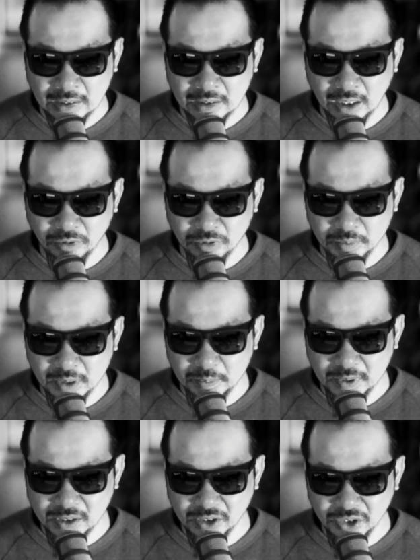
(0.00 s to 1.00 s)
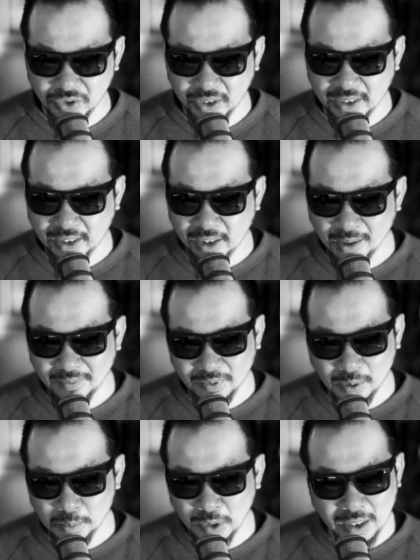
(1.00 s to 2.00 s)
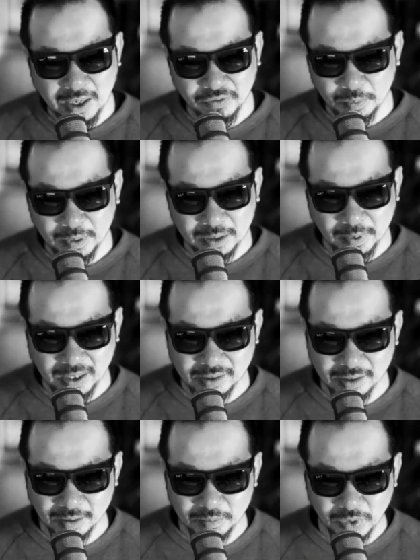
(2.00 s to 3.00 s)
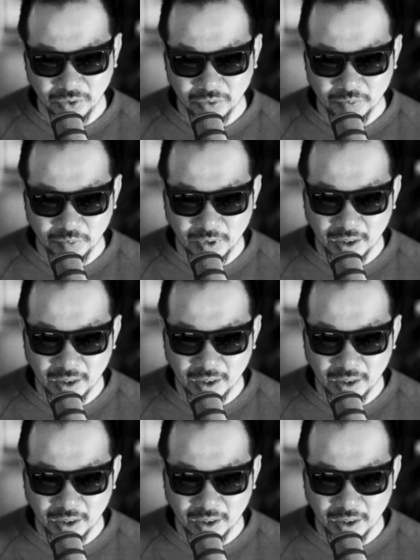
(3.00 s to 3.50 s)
I will be busy shooting again. I'm going to have to pick the pace up, you know.